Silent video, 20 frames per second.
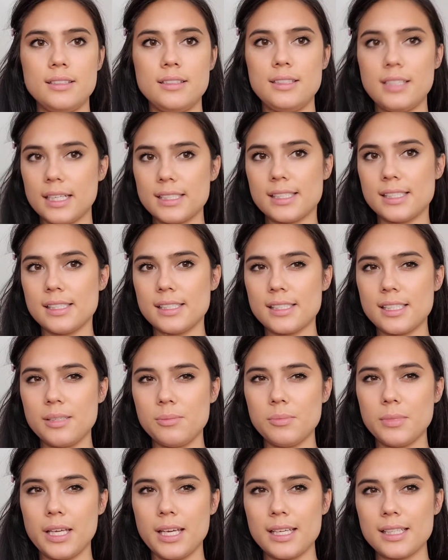doesn't
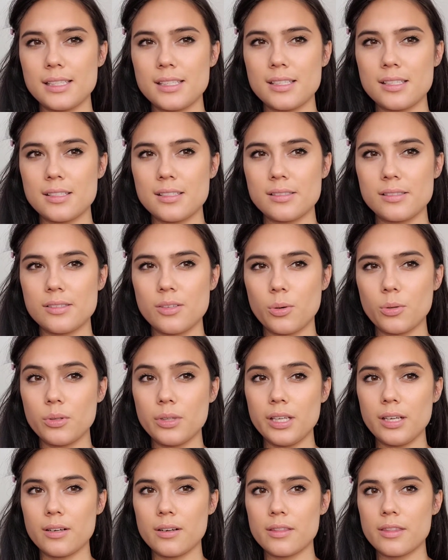seem like it's
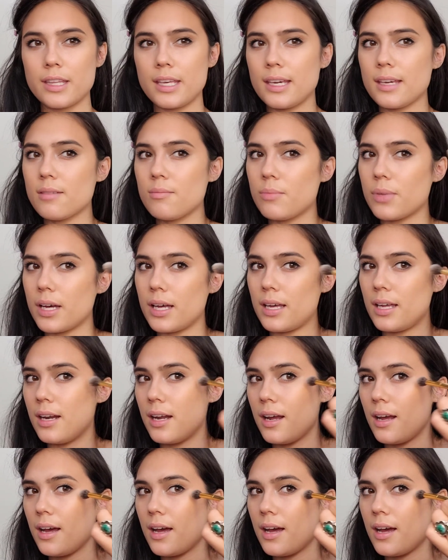totally her thing, but